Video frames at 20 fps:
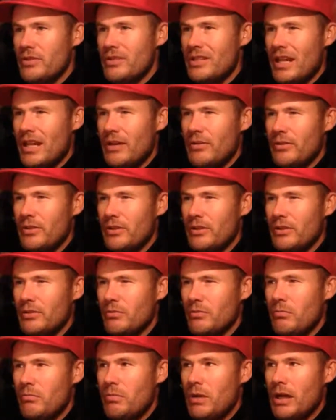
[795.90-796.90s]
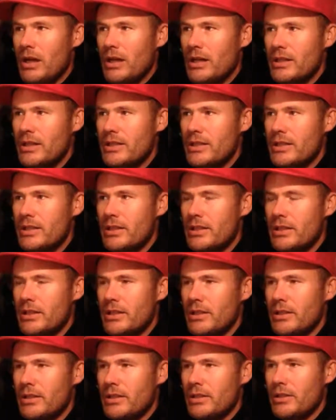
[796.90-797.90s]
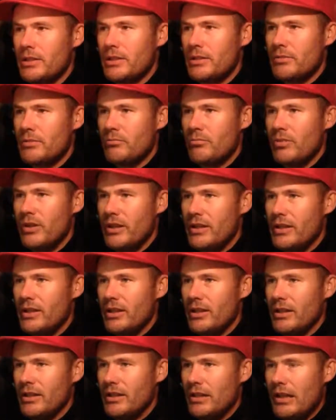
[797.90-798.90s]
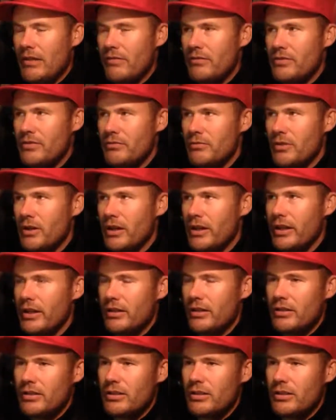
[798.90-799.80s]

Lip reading: downhill putt, breaking left to right.